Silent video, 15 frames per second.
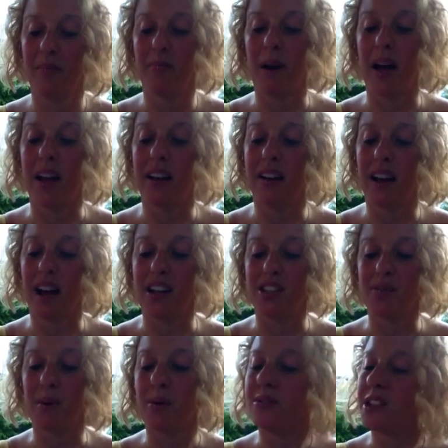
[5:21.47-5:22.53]
But I
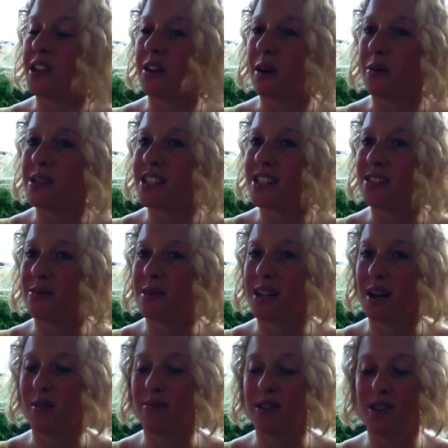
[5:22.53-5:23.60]
suppose he can always still meet
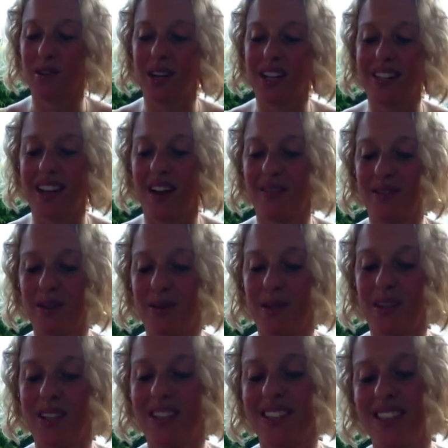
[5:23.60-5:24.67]
up for drinks
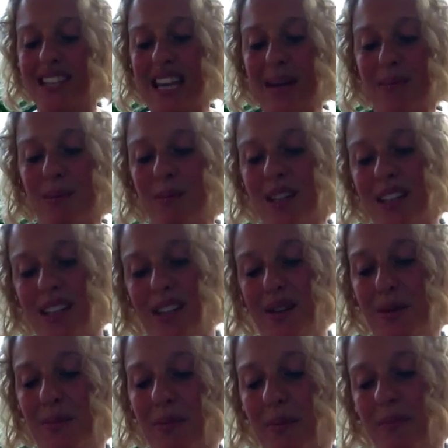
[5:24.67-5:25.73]
afterwards to keep him in the
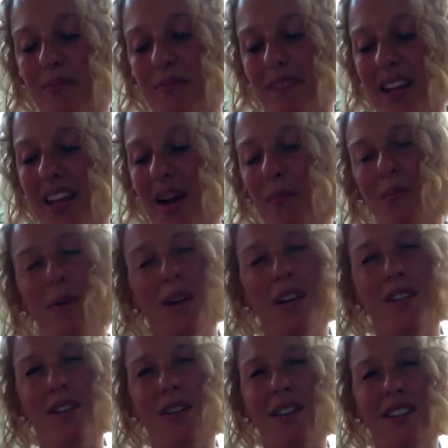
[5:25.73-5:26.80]
loop. And I'm pretty
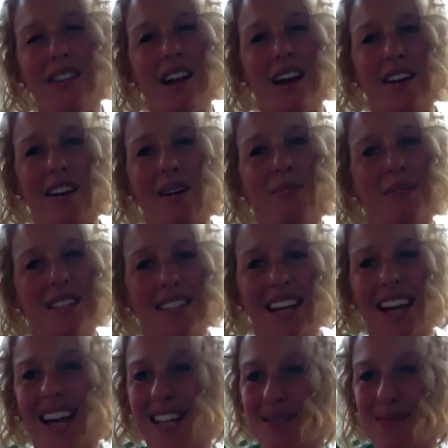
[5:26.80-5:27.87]
sure he's not going to miss
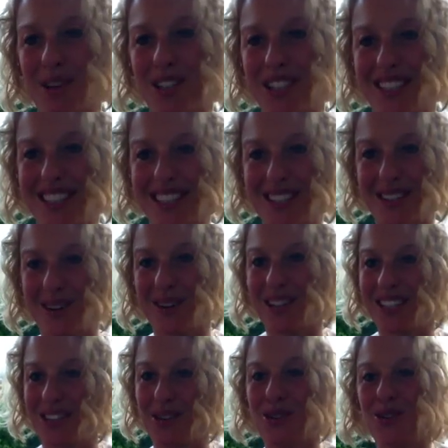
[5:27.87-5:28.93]
it as much as he's
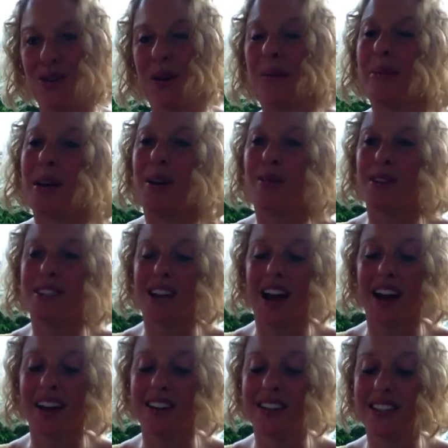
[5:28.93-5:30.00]
going to enjoy being
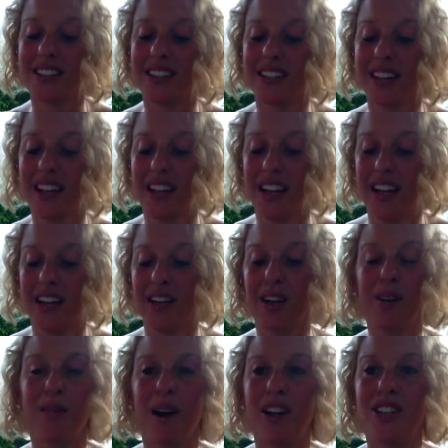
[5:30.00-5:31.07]
retired.
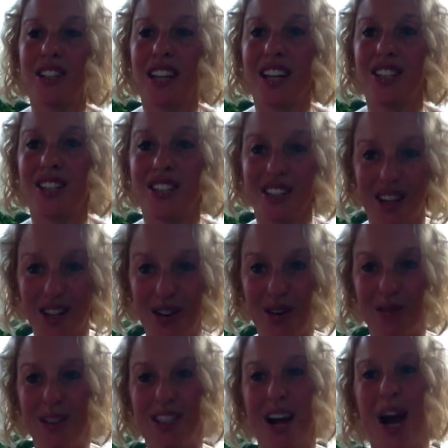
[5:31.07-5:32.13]
Congratulations on
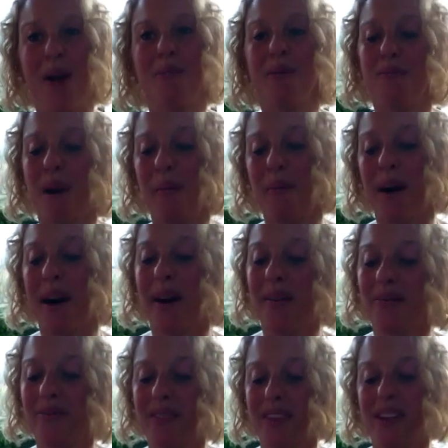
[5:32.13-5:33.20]
your retirement, Papa.
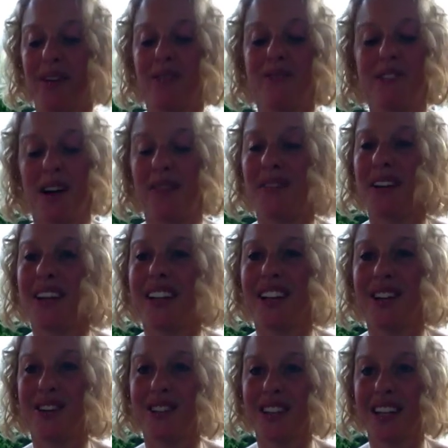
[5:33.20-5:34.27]
You've
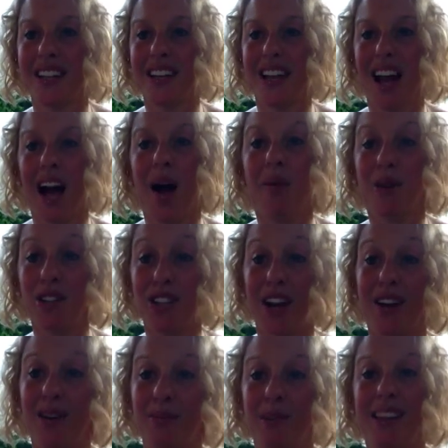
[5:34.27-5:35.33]
definitely earned it. I wish
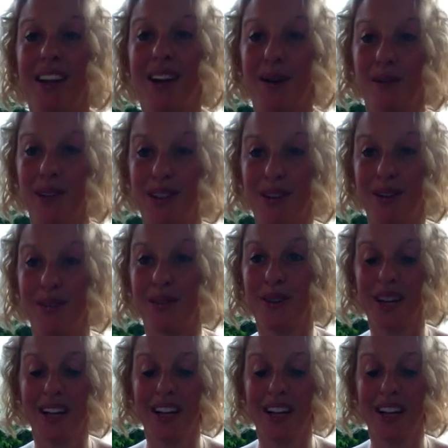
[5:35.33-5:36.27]
I could be there with you.